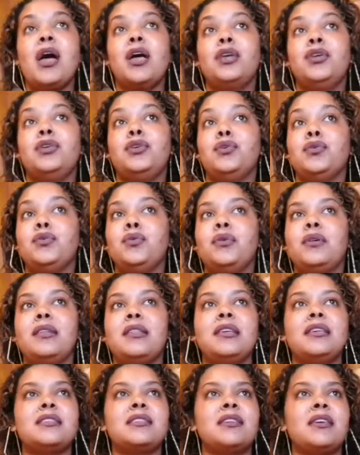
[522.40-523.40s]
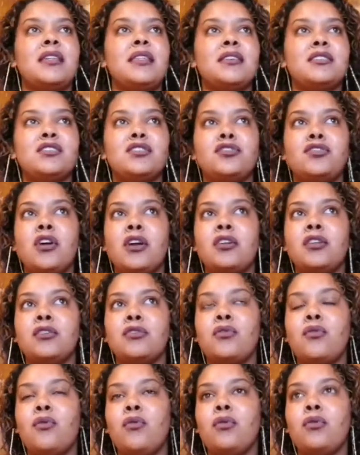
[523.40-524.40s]
you, there's a
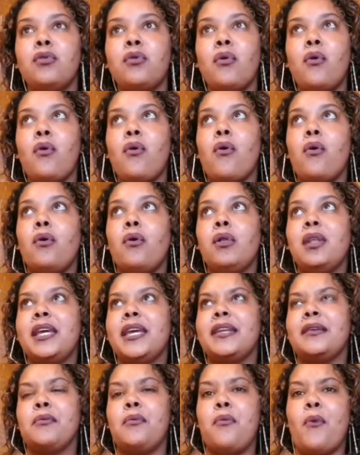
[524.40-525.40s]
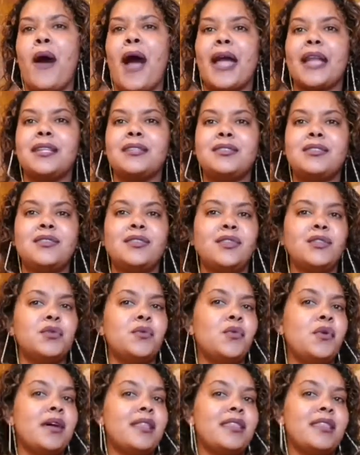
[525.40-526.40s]
chocolate called All in One. So
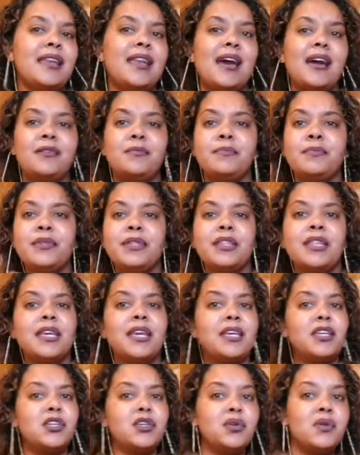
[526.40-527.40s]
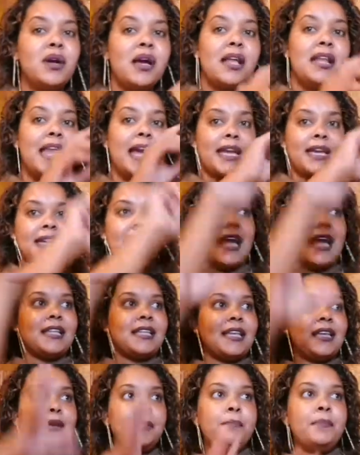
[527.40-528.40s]
you, then I'd put there, you like write
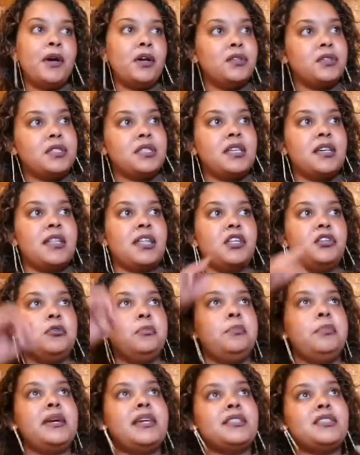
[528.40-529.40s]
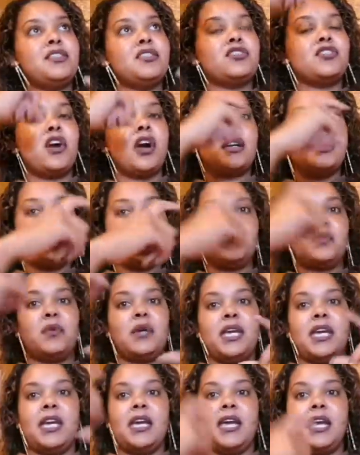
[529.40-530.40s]
in a poster, then you paste the chocolate
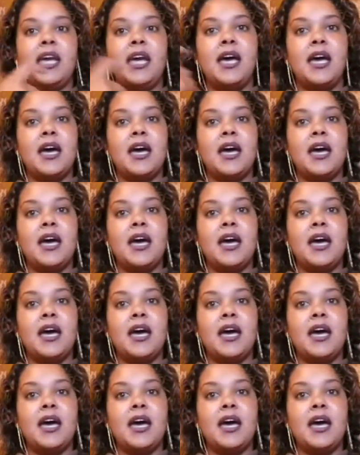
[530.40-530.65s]
where